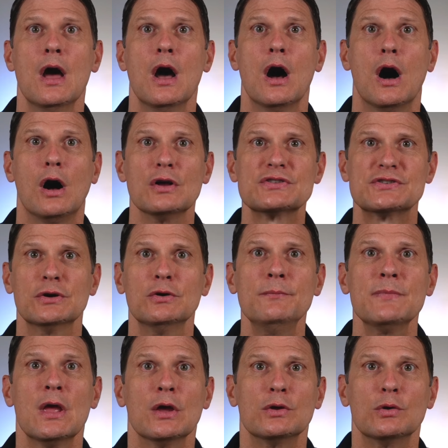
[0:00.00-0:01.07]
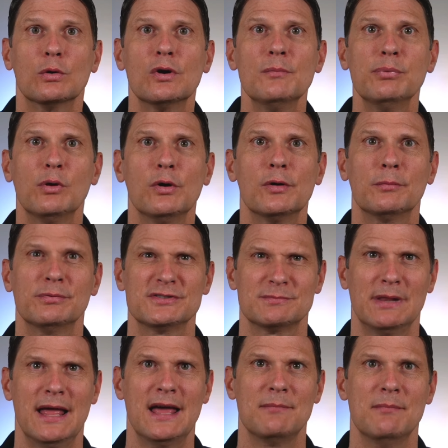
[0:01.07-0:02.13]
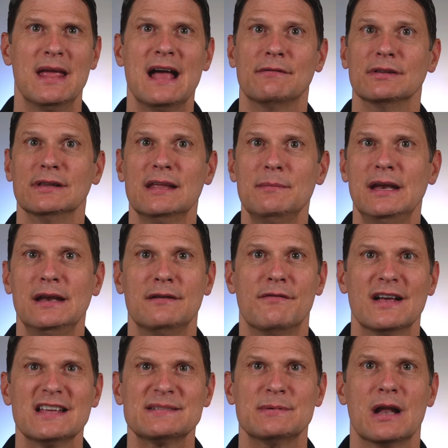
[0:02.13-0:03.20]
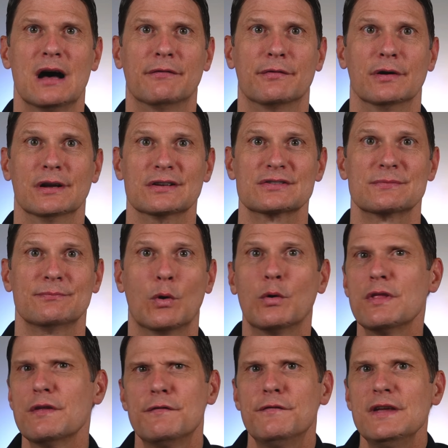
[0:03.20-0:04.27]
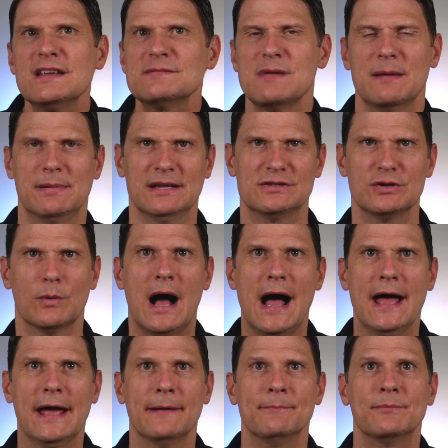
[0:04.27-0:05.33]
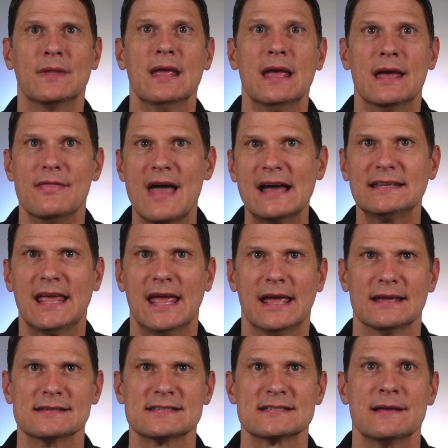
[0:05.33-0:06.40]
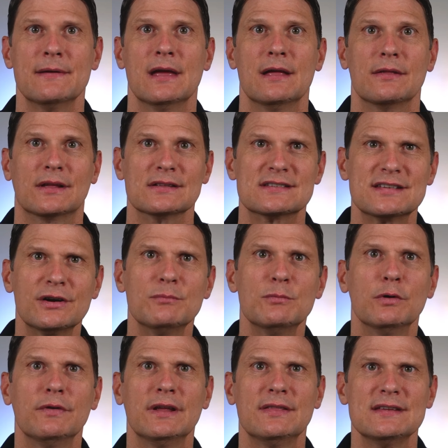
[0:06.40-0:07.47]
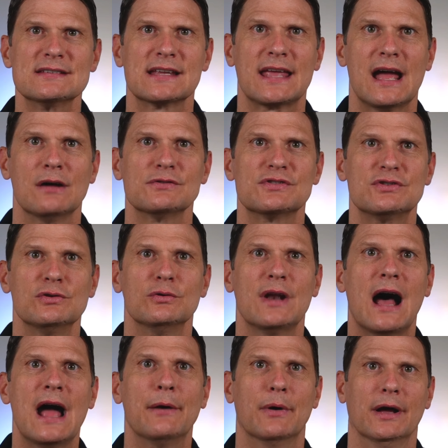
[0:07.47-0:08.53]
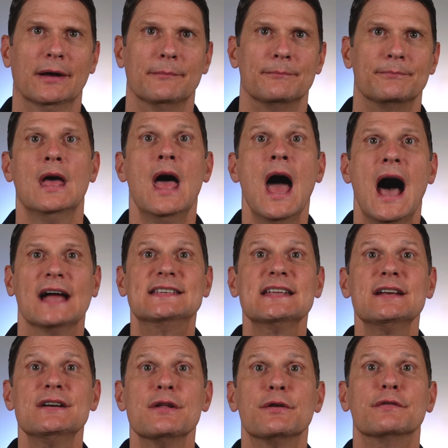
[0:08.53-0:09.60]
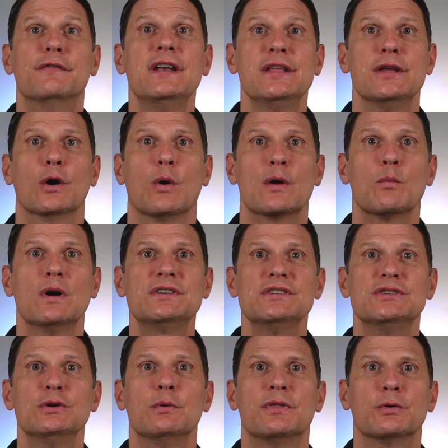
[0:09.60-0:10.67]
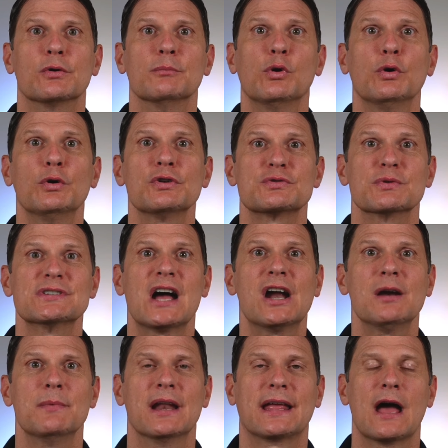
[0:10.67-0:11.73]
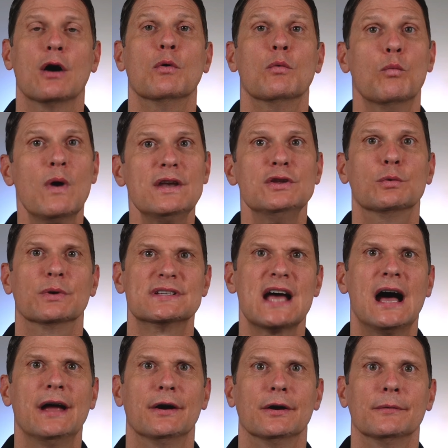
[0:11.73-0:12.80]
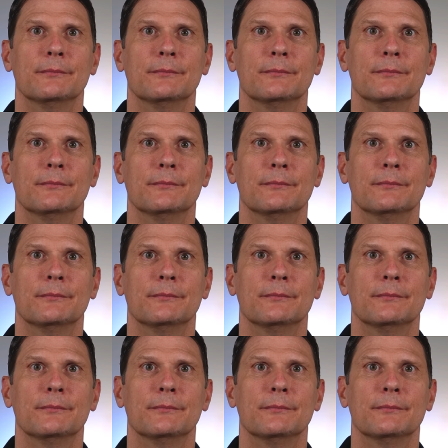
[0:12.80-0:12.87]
Also, your employer's plan may have limited investment offerings, or the fees may be too high. In that case, consider moving these accounts to an IRA. I did another video on what to do with your employer's retirement account when you retire.